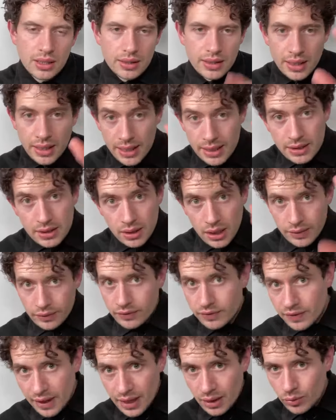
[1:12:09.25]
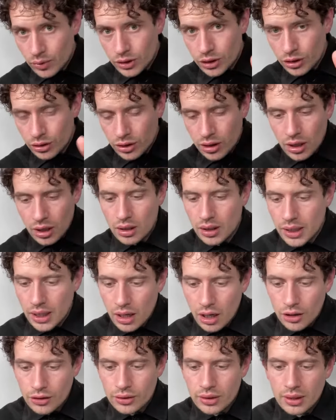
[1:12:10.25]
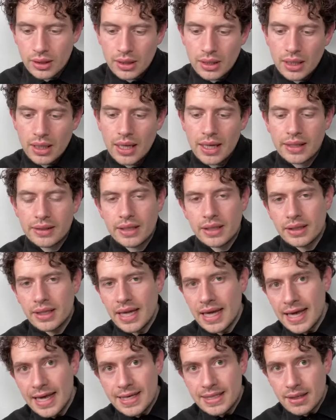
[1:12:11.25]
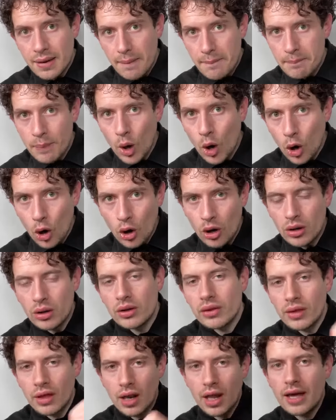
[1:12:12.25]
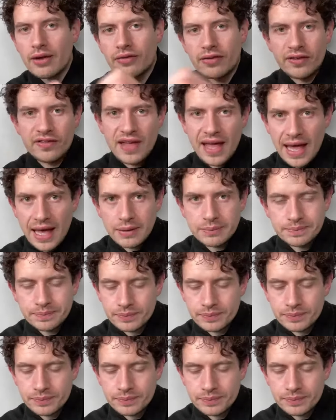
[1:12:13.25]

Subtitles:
There is The Life of Hair, which you're currently on, and then there is More The Life of Hair.